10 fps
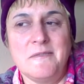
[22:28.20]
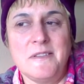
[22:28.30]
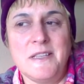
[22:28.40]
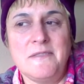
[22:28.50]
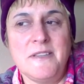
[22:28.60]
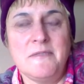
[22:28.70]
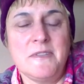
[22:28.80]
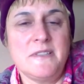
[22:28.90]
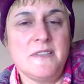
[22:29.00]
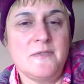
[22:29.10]
living
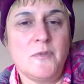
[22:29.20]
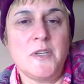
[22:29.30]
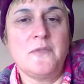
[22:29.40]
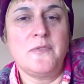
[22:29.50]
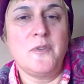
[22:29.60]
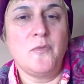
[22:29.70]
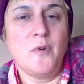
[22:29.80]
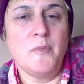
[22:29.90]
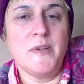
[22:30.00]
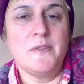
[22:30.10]
with this wonderful
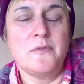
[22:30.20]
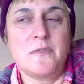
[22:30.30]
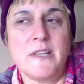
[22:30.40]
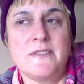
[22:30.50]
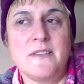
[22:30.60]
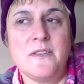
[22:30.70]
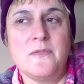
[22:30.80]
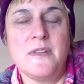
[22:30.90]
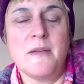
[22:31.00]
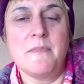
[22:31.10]
woman who
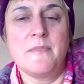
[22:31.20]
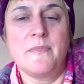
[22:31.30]
rescued them.